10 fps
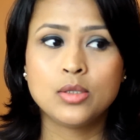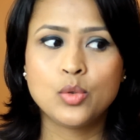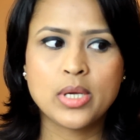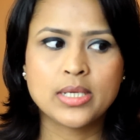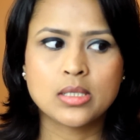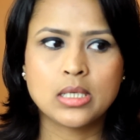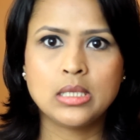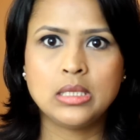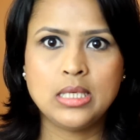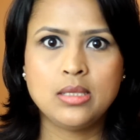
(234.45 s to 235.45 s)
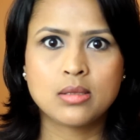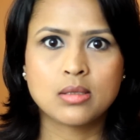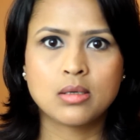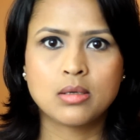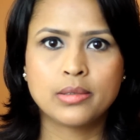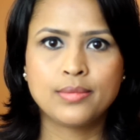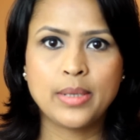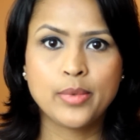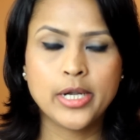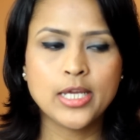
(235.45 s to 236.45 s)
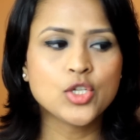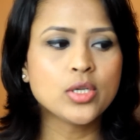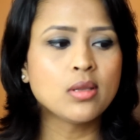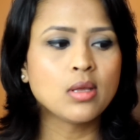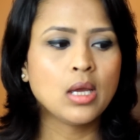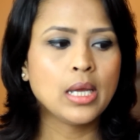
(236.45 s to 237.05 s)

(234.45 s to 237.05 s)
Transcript: you get in these lip gradations.